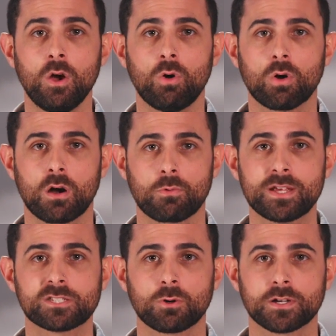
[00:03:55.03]
or a
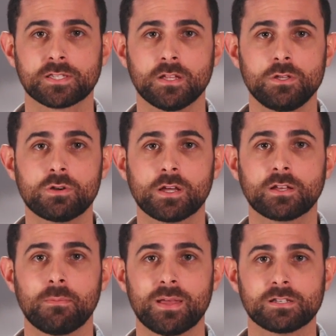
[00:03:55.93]
resource that you could
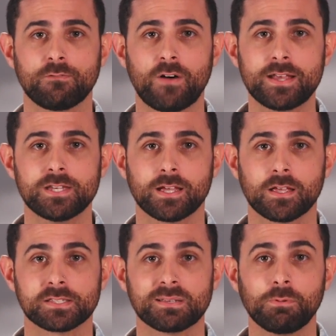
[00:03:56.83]
commit to finding
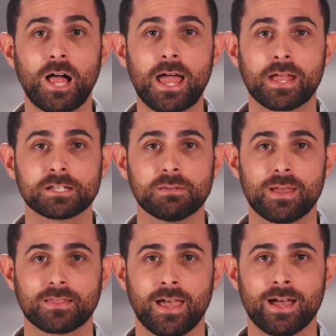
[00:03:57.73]
and supplying to
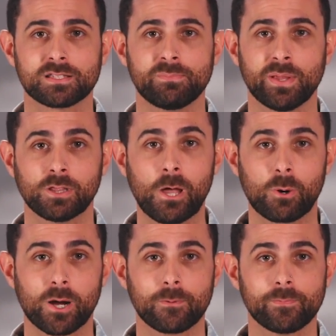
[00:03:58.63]
make the estimate
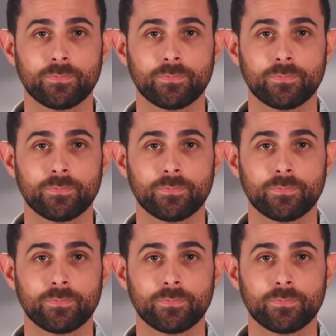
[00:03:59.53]
lower.